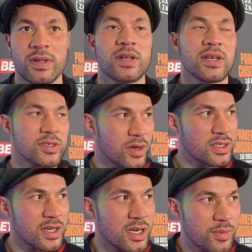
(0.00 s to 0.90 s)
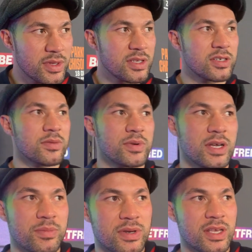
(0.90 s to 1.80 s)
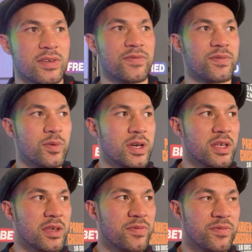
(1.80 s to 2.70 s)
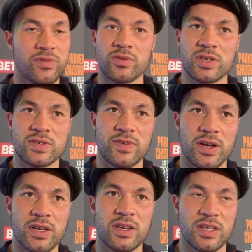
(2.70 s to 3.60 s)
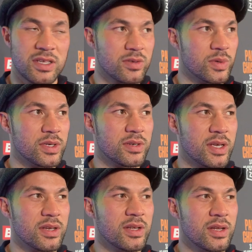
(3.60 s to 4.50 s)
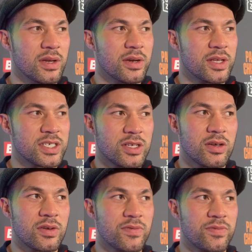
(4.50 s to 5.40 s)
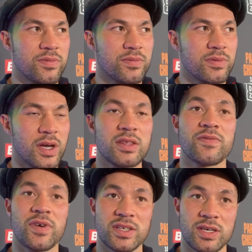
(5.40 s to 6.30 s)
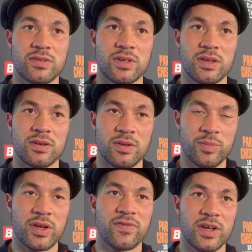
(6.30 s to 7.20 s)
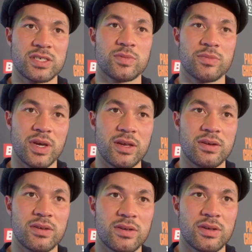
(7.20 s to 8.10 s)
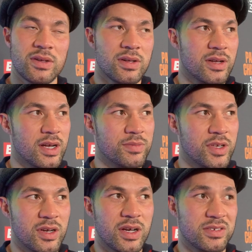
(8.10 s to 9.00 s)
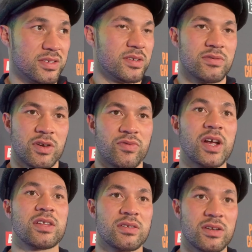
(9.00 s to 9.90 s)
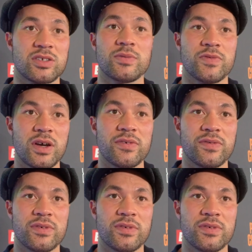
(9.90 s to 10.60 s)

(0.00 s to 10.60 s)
It's quite tied up at the top, but I believe when I get through this fight and get the win, that there's a lot of other fights out there and big fights to be made. The guys, you know, ranked in the top 5.